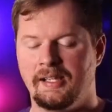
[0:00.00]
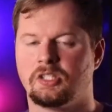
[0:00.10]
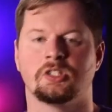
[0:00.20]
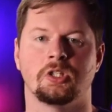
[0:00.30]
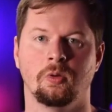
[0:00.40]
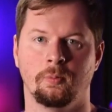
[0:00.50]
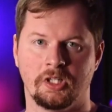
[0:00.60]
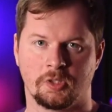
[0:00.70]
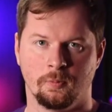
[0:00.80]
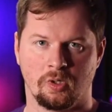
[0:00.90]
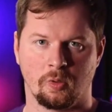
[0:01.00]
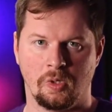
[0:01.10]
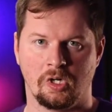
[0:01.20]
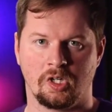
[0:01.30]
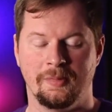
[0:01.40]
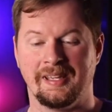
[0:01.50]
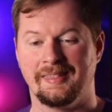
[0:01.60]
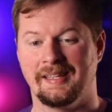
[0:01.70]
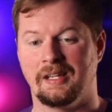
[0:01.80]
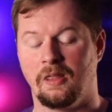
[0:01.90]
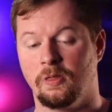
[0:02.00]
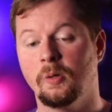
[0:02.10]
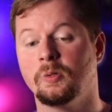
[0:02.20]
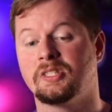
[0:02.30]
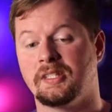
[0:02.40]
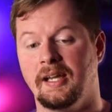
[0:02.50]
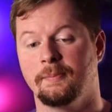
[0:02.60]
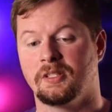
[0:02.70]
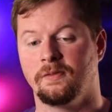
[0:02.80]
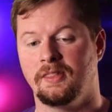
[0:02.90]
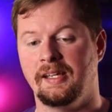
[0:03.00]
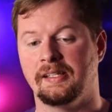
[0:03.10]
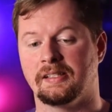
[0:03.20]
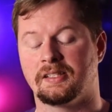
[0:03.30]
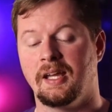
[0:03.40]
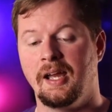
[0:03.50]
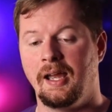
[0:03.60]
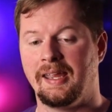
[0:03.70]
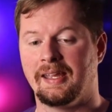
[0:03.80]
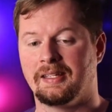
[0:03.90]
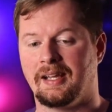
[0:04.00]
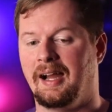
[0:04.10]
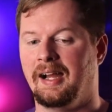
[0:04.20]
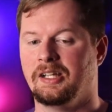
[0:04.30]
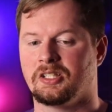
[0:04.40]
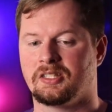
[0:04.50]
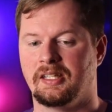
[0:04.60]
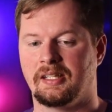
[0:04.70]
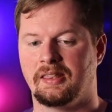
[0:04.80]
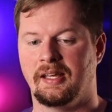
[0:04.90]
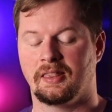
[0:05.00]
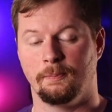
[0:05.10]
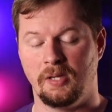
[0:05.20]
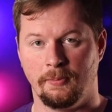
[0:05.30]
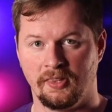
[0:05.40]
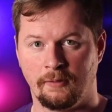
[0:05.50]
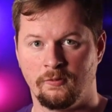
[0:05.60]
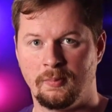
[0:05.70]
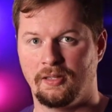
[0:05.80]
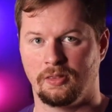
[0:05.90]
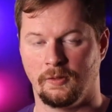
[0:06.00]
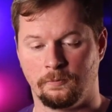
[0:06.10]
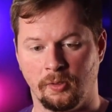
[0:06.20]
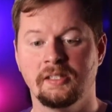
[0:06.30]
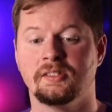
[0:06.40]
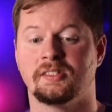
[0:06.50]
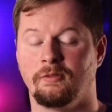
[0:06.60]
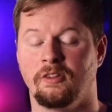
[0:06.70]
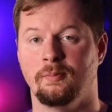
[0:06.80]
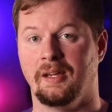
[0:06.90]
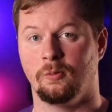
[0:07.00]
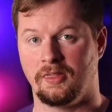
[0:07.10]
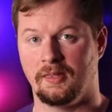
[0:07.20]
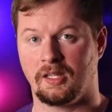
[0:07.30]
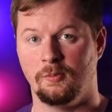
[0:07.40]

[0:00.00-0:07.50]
is so much more welcoming than those types of things. And I just think that the people that we've met, the friends that we've met within the